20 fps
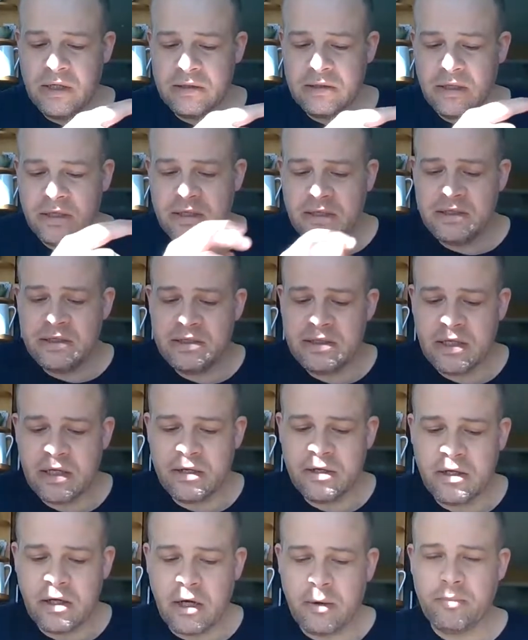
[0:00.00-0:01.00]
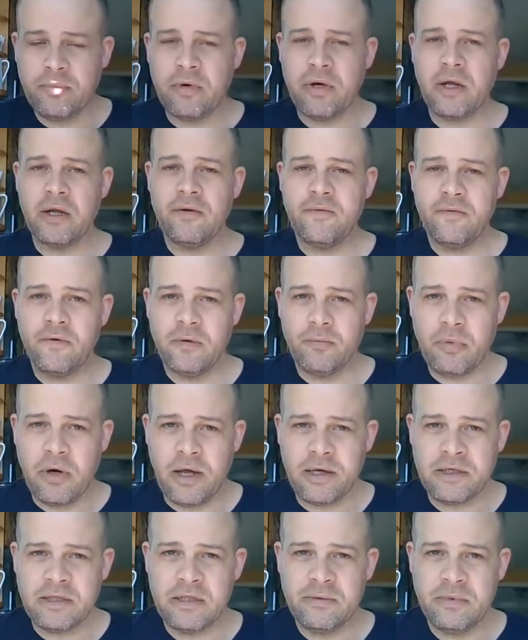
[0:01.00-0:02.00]
let it stand upright for
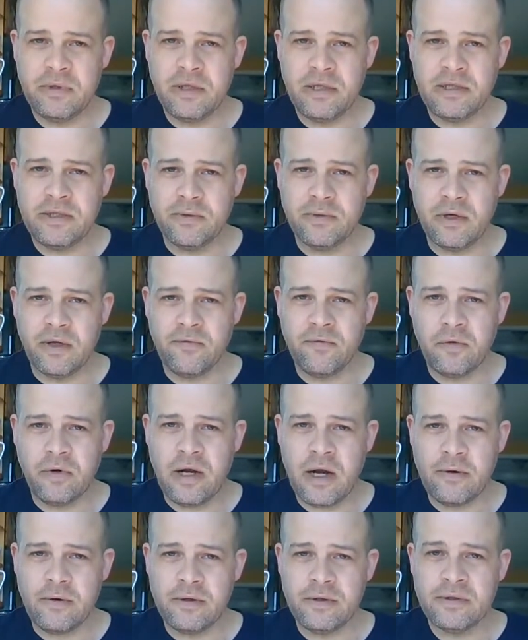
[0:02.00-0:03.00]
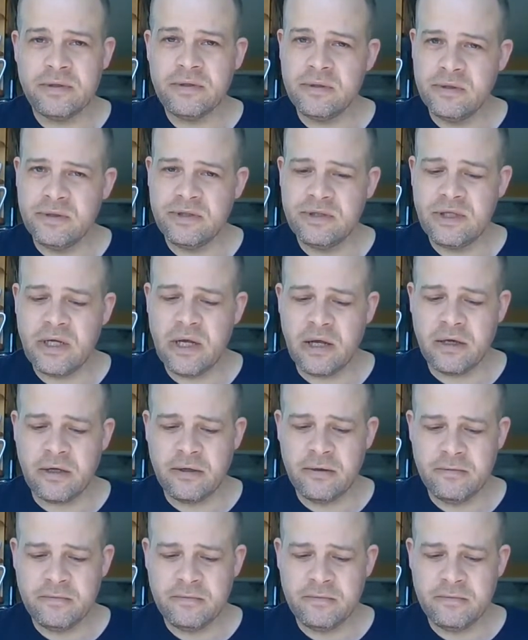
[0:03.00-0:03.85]
approximately 24 hours. Check.